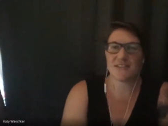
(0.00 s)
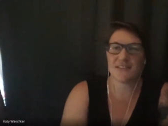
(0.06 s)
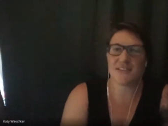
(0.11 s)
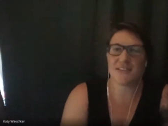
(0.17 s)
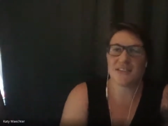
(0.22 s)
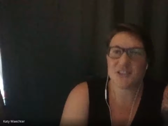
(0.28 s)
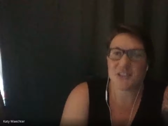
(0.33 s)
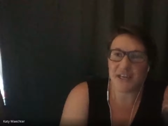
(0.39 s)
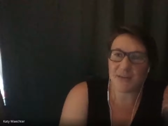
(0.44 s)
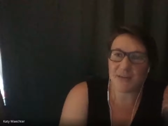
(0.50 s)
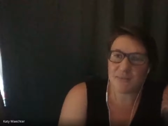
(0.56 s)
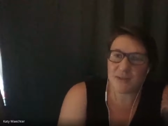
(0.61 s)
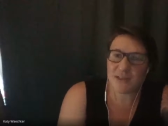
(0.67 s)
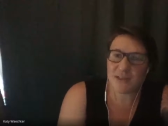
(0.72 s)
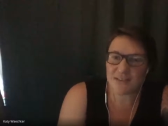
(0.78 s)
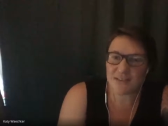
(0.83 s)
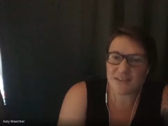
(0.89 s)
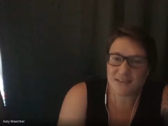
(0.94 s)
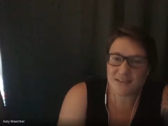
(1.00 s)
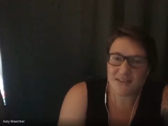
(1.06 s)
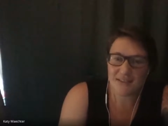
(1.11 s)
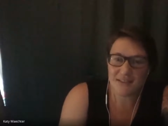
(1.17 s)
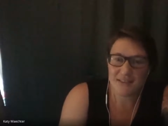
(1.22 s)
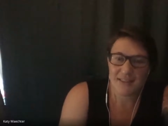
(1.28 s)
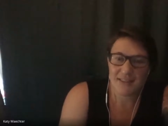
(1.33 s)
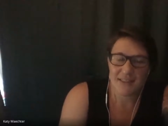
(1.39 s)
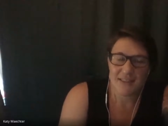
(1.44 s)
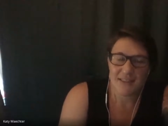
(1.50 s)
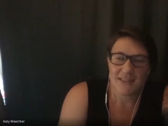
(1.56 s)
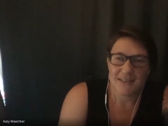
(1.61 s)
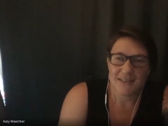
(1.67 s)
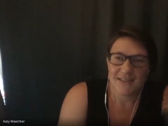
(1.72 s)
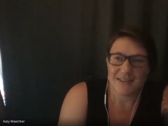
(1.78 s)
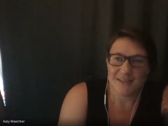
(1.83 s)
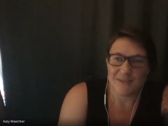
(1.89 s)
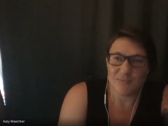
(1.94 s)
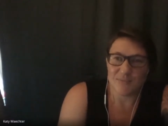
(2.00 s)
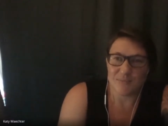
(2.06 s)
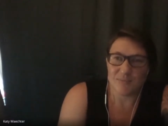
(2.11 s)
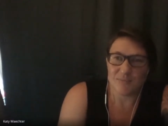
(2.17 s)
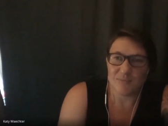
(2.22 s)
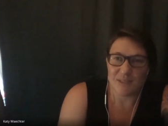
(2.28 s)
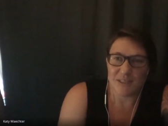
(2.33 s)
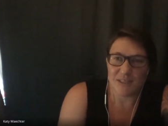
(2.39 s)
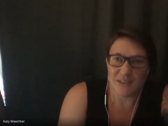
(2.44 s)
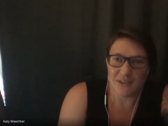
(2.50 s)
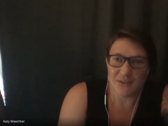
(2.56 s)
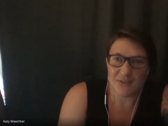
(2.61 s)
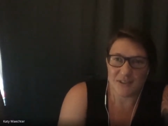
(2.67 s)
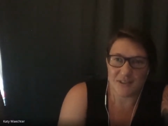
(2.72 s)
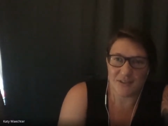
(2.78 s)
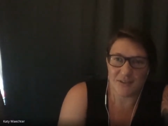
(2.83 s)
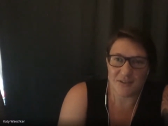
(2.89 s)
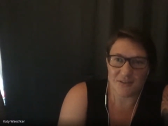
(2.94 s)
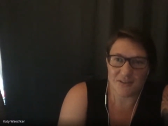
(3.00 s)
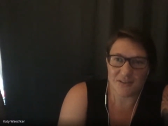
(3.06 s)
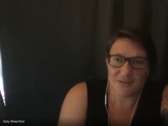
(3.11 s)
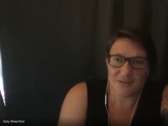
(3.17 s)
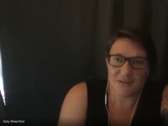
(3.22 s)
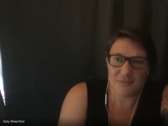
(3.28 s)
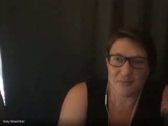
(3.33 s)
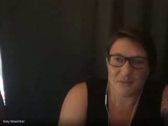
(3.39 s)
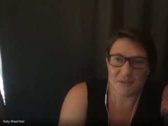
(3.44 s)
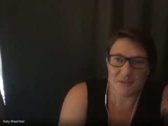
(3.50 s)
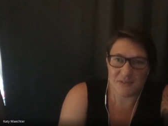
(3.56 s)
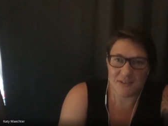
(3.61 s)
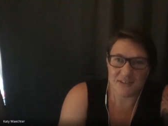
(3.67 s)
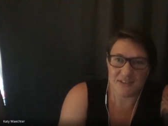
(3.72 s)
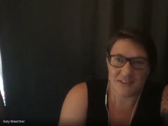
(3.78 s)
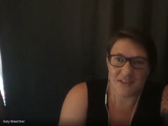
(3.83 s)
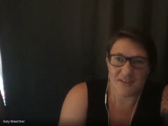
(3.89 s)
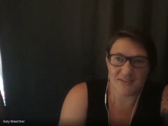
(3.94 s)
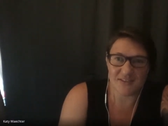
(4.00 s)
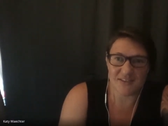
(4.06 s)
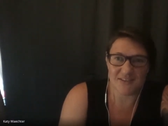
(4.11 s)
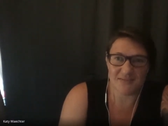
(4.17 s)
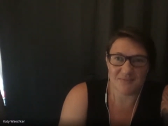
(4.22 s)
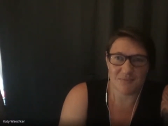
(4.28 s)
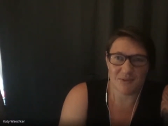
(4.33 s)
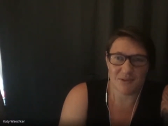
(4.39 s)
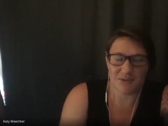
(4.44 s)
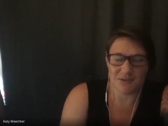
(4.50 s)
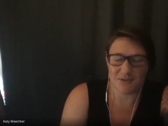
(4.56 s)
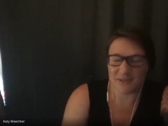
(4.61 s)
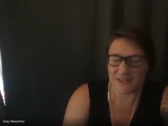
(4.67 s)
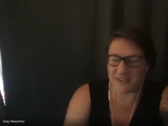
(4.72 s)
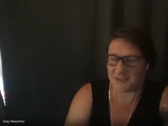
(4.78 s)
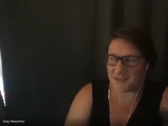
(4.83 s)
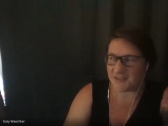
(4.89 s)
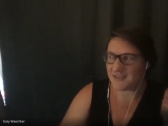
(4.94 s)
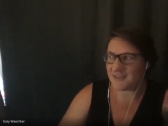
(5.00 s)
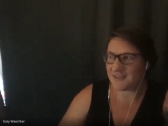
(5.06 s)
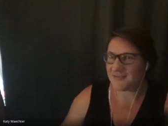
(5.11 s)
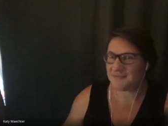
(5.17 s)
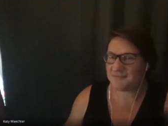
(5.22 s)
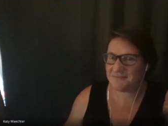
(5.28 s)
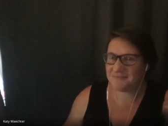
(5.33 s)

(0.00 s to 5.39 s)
in the chat box, um, but you can also unmute yourselves and pose questions.